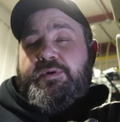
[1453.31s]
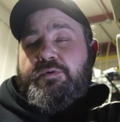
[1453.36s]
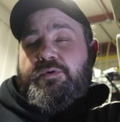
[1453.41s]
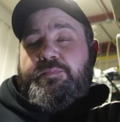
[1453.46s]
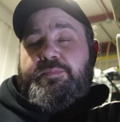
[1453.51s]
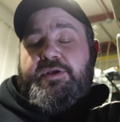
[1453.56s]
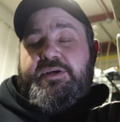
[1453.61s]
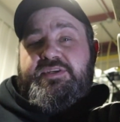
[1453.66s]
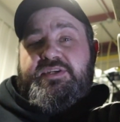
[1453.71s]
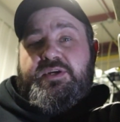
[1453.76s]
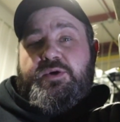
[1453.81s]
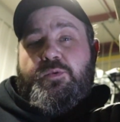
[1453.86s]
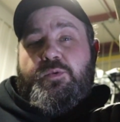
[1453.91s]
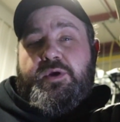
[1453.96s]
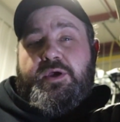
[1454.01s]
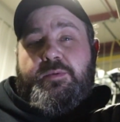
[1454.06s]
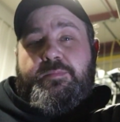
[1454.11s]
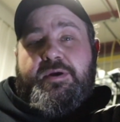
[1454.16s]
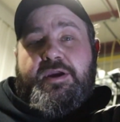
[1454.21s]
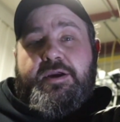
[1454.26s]
be replacing a
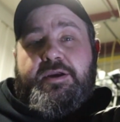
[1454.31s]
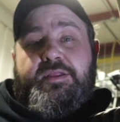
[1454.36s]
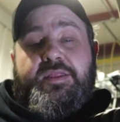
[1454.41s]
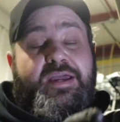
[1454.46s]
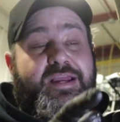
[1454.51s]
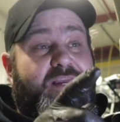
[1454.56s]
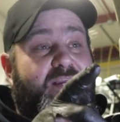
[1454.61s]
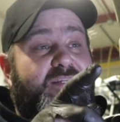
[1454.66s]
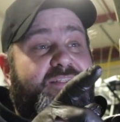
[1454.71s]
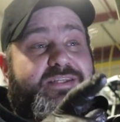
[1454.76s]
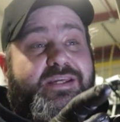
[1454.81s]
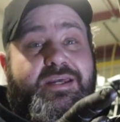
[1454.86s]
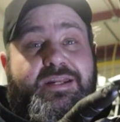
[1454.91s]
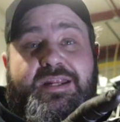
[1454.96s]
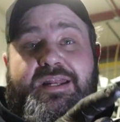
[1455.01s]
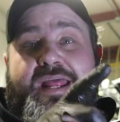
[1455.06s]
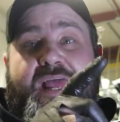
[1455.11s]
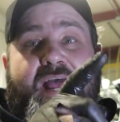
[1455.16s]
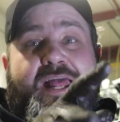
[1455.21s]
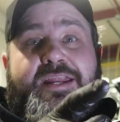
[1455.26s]
wheel bearing, like I
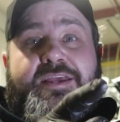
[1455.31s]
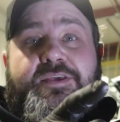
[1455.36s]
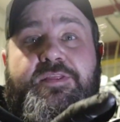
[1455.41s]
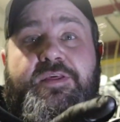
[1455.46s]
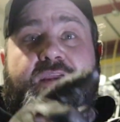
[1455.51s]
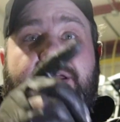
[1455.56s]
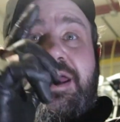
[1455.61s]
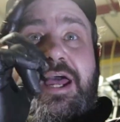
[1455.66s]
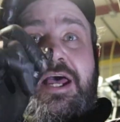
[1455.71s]
said, in anything.